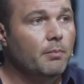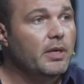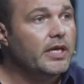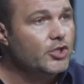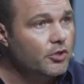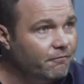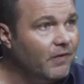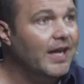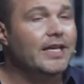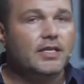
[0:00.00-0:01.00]
Because you
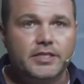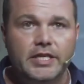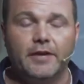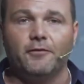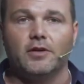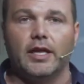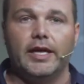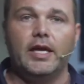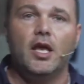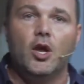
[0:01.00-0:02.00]
fight
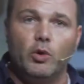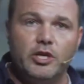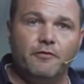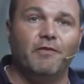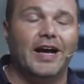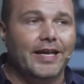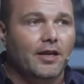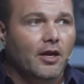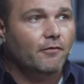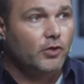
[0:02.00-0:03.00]
differently when you fight
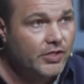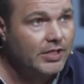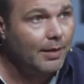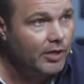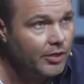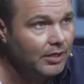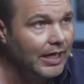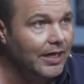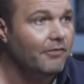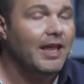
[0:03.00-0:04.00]
for someone you
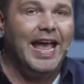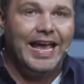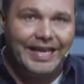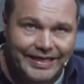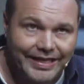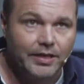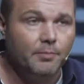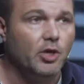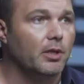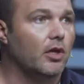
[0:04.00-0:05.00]
love and a
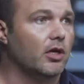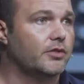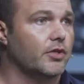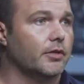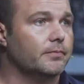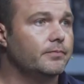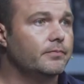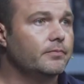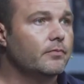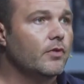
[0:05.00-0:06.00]
kingdom you belong to.
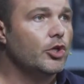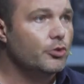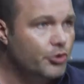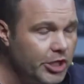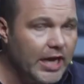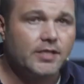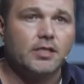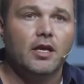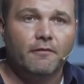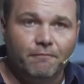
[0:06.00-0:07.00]
You
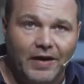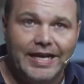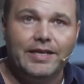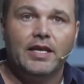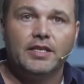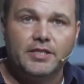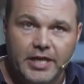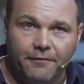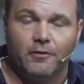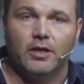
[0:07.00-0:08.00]
just fight
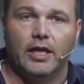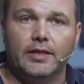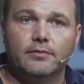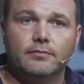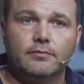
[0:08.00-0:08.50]
differently.